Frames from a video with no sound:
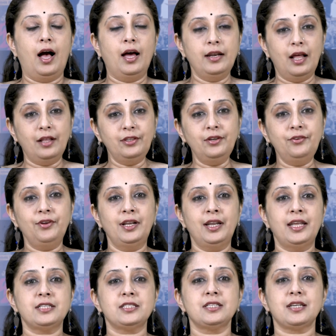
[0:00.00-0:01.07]
Another
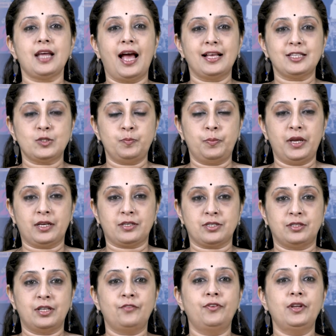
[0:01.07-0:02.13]
related
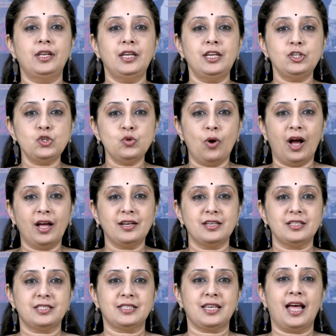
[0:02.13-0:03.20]
aspect that we need to
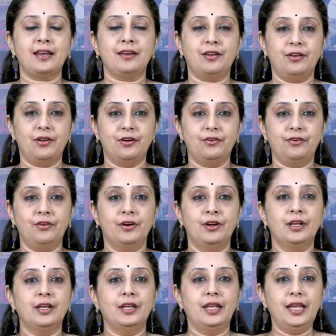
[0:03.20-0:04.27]
understand here
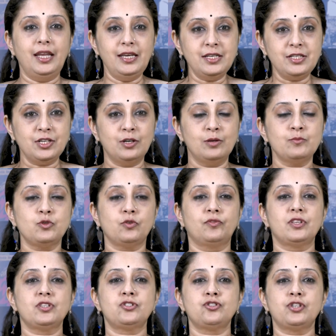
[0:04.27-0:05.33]
in terms
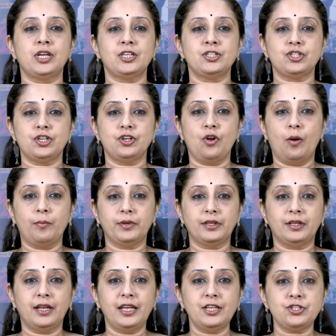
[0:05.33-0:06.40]
of this change in
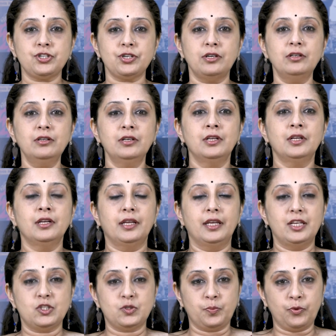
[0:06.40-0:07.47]
nomenclature
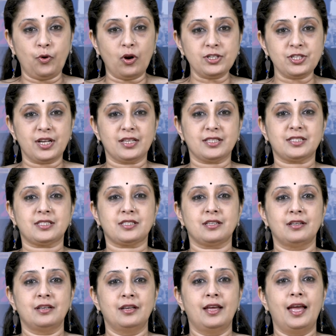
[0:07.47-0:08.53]
is
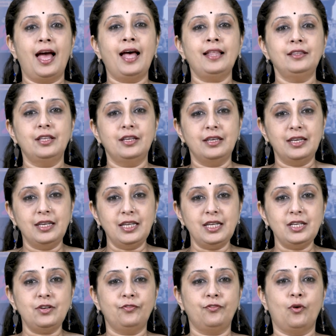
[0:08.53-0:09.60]
protest and the
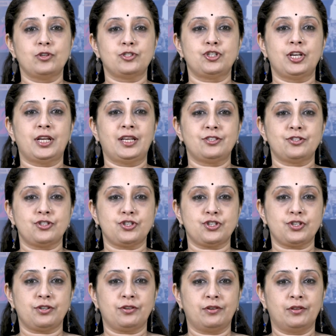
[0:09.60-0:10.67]
need for
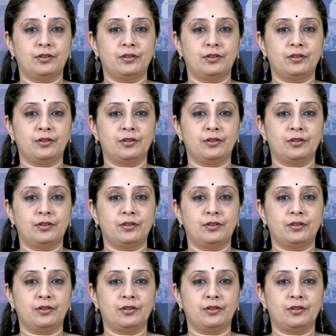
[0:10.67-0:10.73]
change.